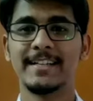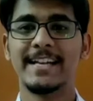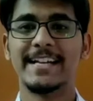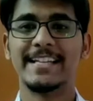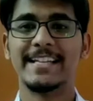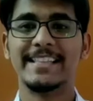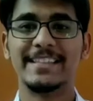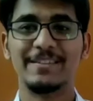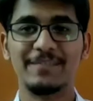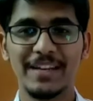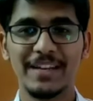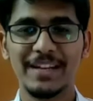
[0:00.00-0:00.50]

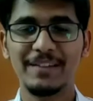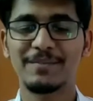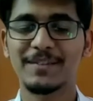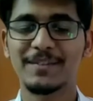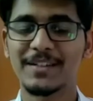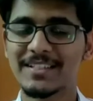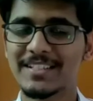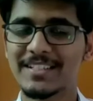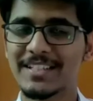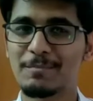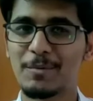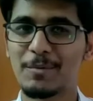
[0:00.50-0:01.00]
The very
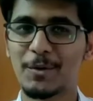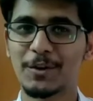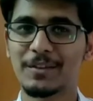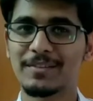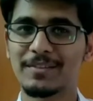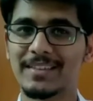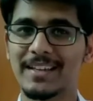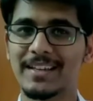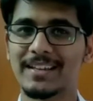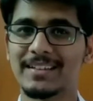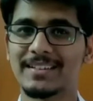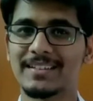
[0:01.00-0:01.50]
first important
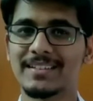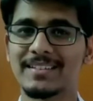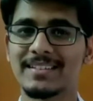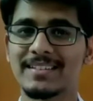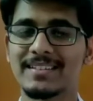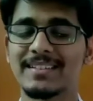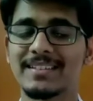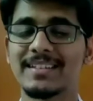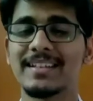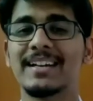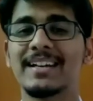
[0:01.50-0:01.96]
thing is